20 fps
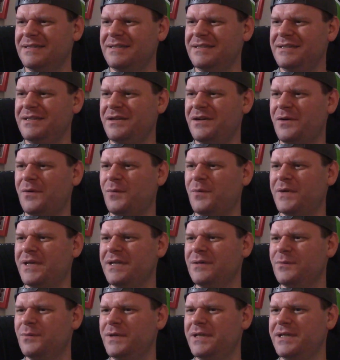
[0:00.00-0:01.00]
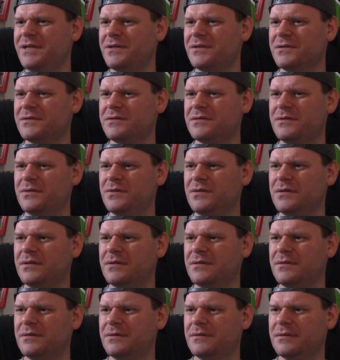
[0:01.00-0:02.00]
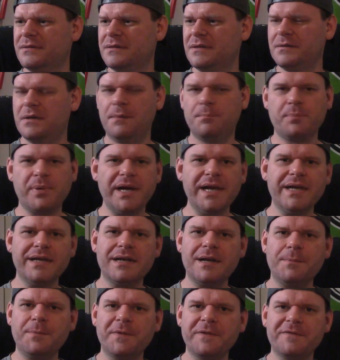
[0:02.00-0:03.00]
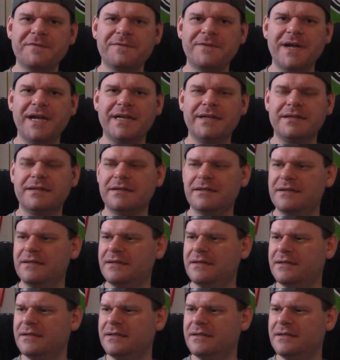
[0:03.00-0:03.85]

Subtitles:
when you're breaking up with a friend,